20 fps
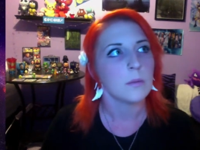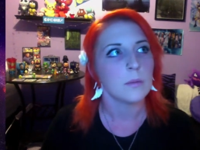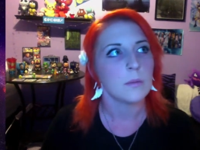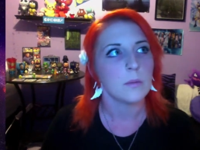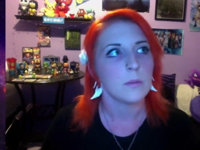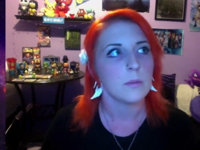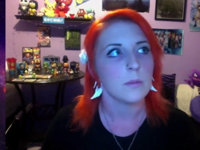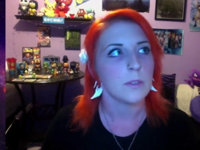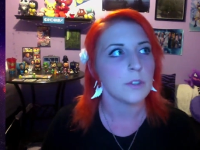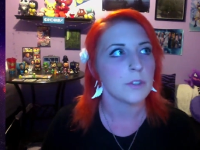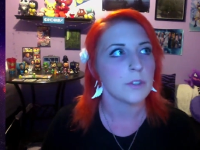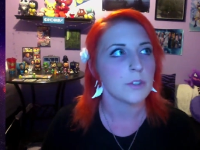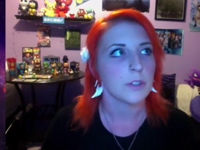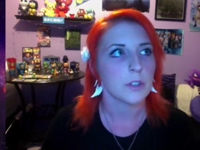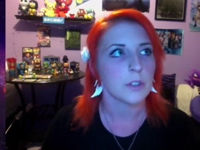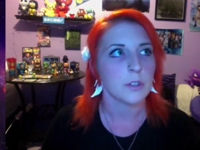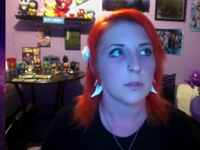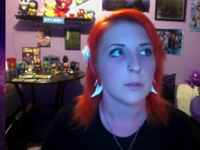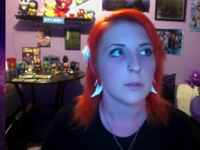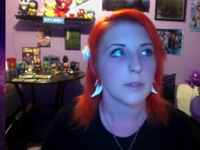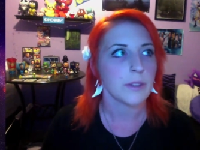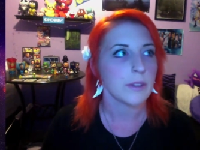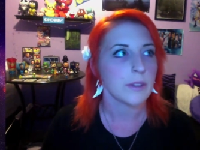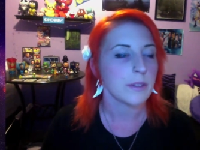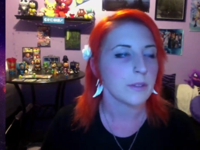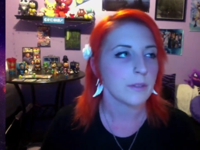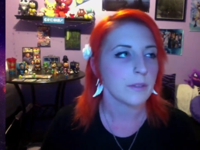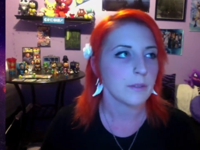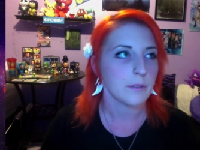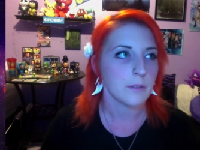when you struggle with
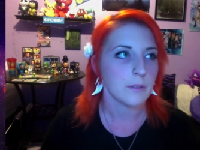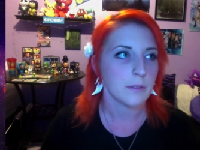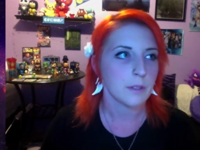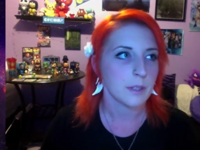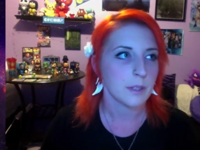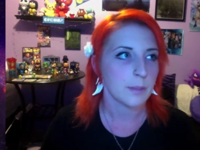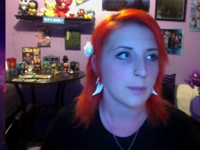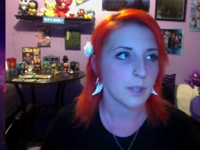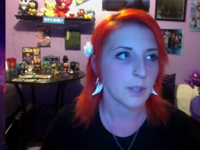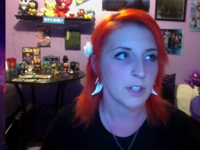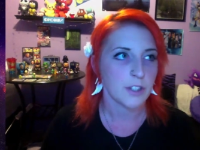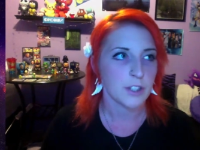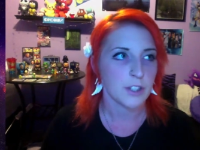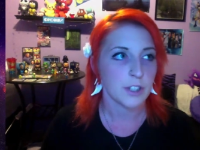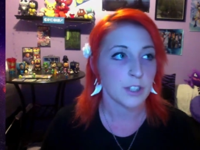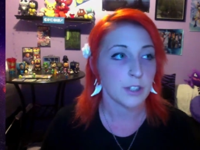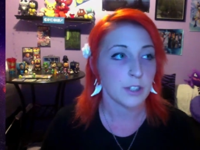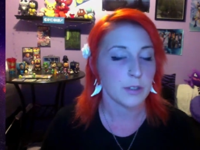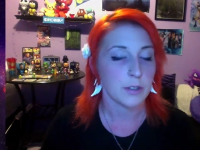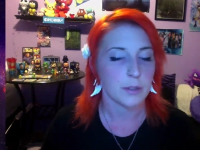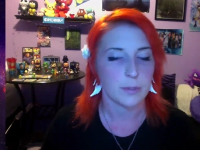depression, you know,